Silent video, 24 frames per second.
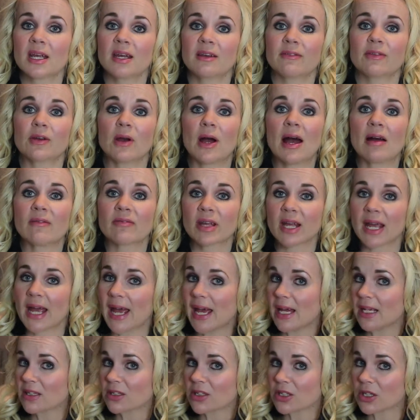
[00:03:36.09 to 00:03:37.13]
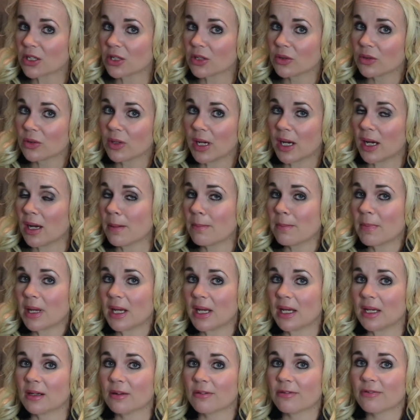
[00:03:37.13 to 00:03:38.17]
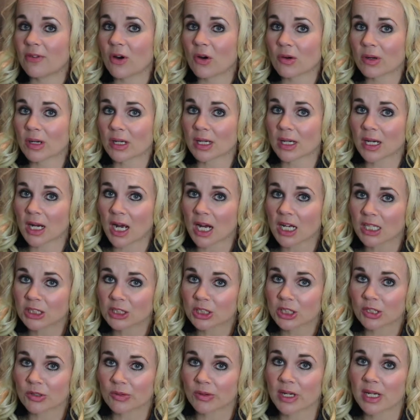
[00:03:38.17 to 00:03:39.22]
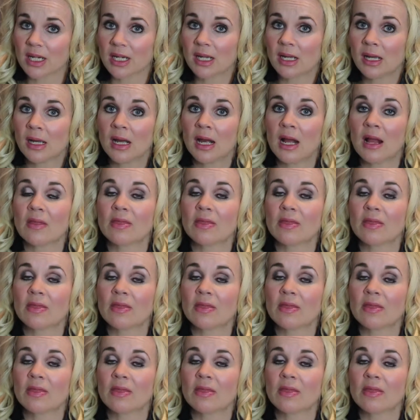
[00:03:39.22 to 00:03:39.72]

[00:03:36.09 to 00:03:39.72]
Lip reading: if you're having a hen do in a foreign country,